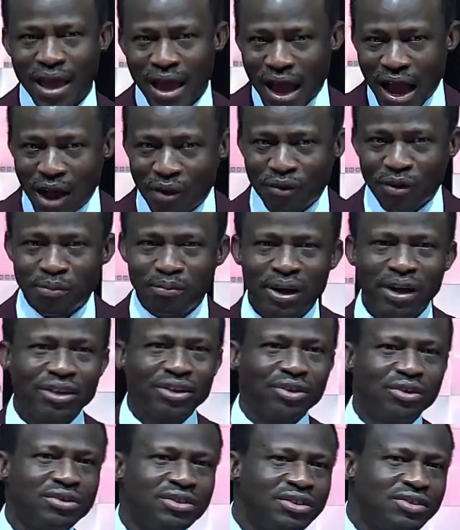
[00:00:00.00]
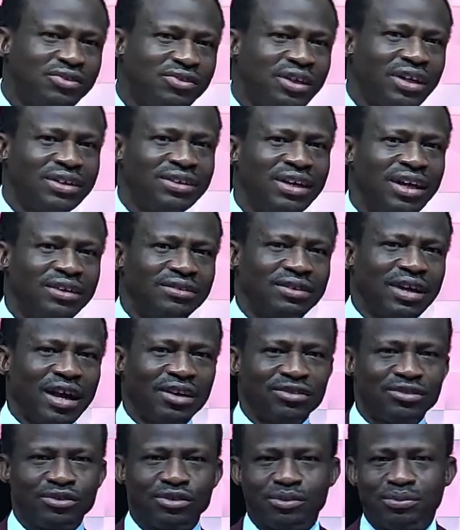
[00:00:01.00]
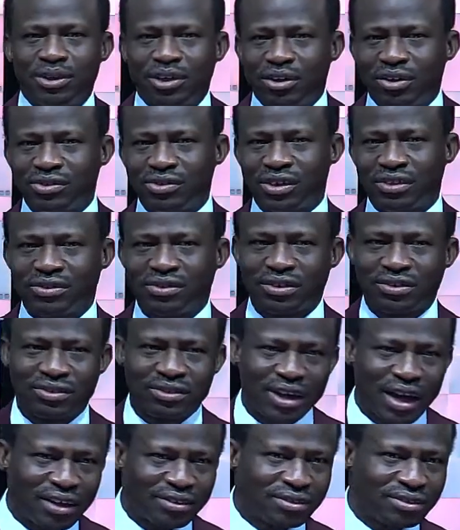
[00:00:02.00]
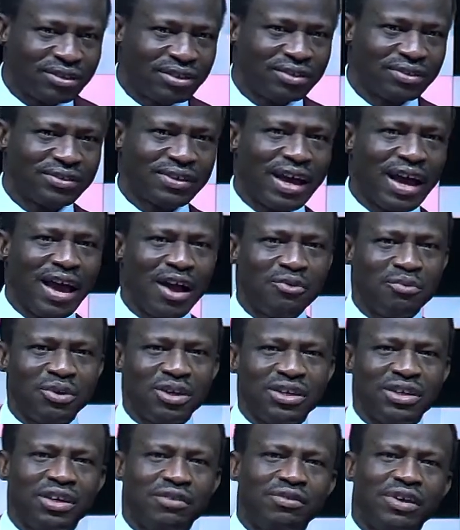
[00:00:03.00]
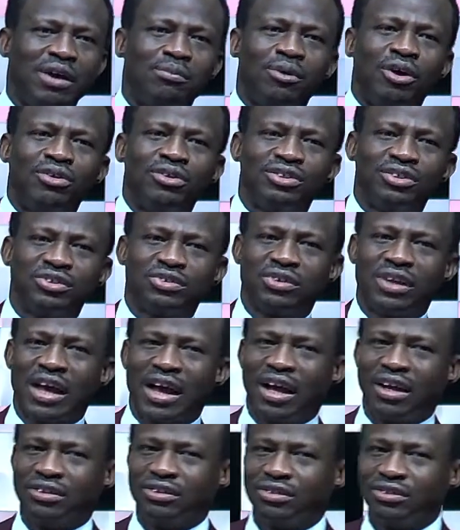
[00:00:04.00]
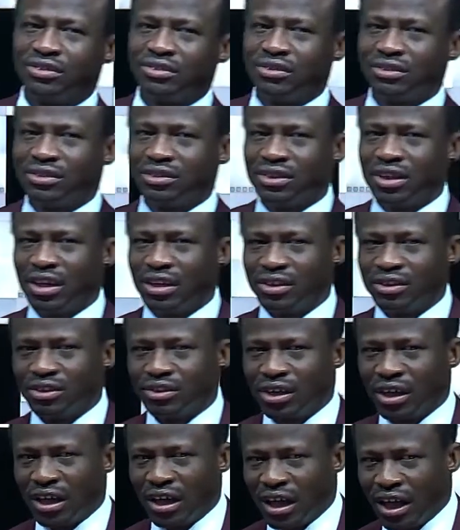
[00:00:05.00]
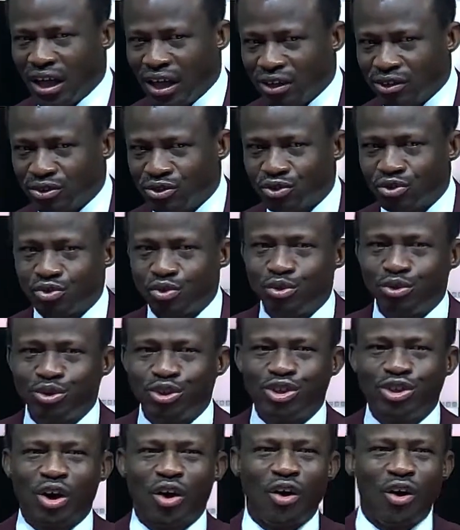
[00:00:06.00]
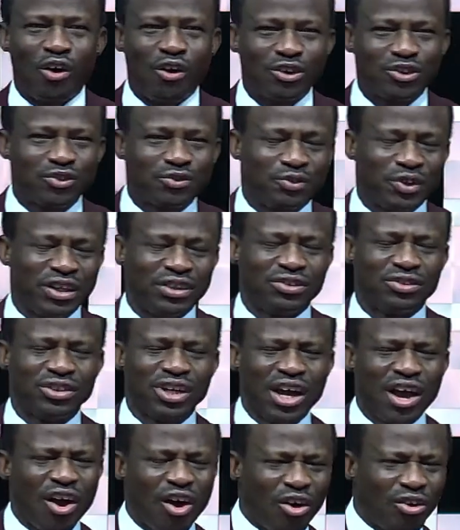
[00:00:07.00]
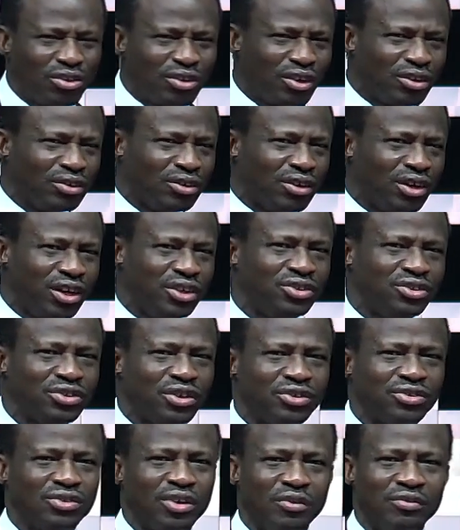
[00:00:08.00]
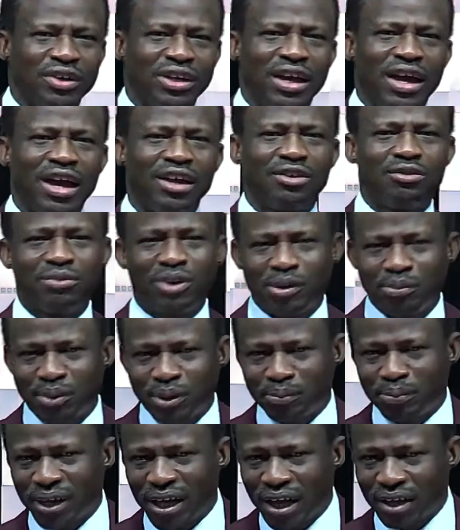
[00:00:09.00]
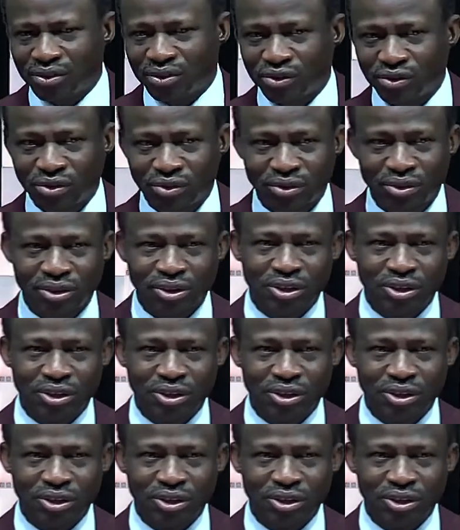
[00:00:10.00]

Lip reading: I will make your descendants as numerous as the stars in the sky, and will give them all these lands. And through your offsprings, all the nations of the earth will be blessed.